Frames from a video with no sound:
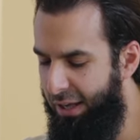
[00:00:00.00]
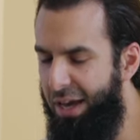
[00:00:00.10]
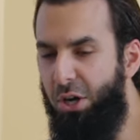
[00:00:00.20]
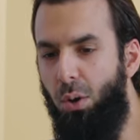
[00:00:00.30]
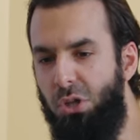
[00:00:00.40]

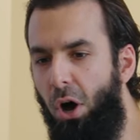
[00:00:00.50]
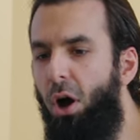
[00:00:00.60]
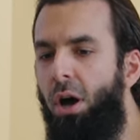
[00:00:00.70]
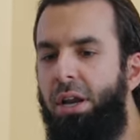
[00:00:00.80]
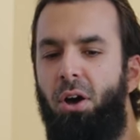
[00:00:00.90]
And it goes
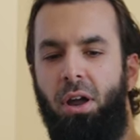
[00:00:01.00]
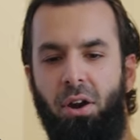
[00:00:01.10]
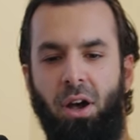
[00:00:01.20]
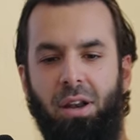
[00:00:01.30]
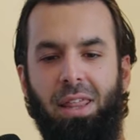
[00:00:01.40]
on and on
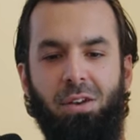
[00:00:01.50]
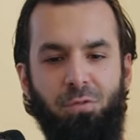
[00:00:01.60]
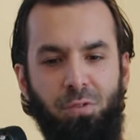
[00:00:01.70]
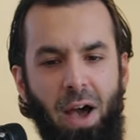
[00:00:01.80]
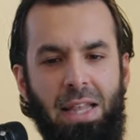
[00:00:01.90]
and on. And then
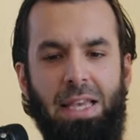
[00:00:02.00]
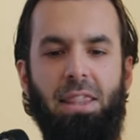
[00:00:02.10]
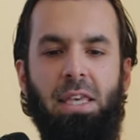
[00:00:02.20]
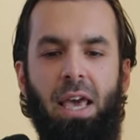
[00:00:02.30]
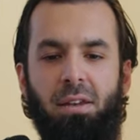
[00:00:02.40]
finally
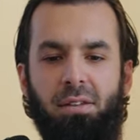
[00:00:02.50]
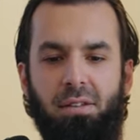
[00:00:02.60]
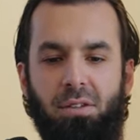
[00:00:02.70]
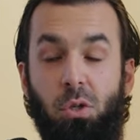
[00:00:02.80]
at the end,